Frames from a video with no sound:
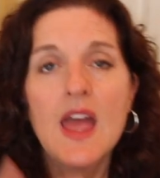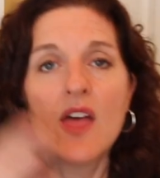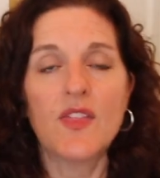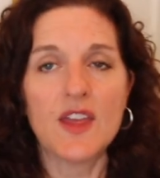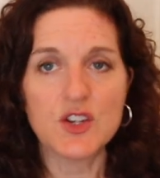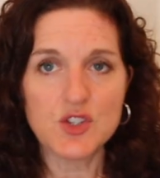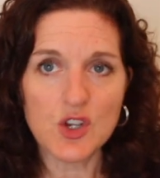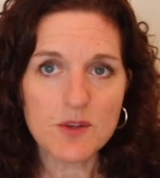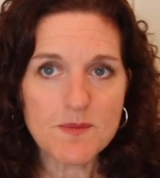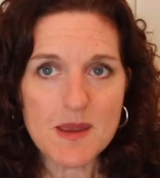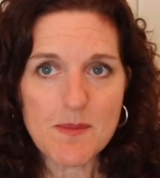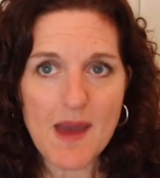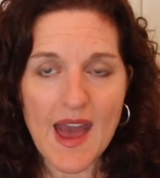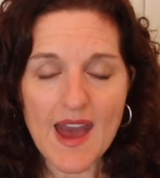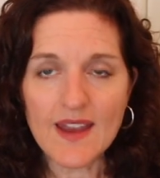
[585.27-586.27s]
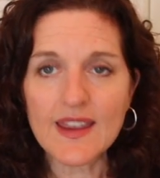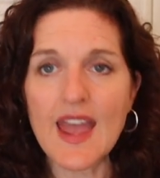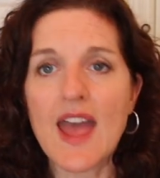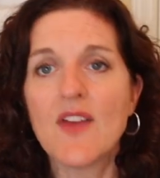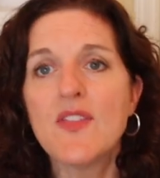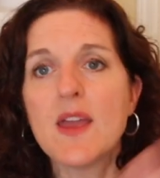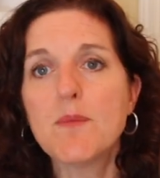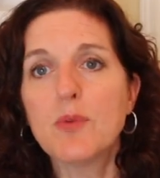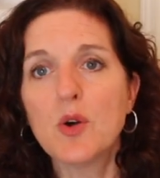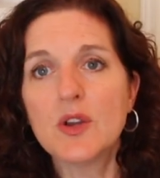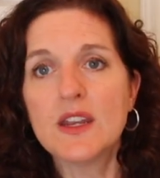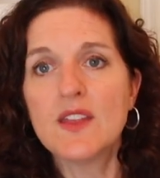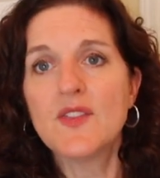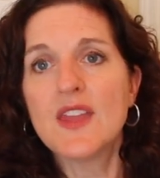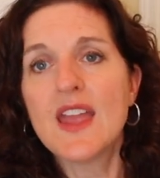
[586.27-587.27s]
They took me back and they put
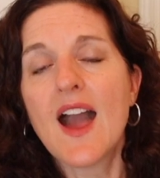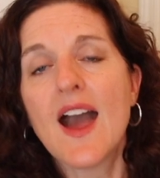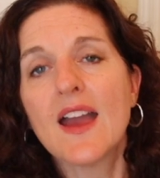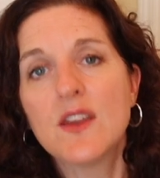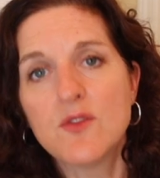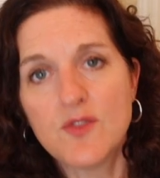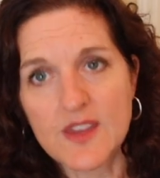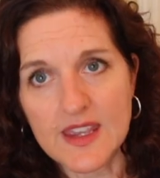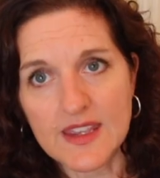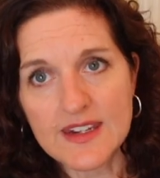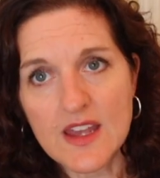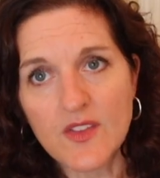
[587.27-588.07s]
in the IV.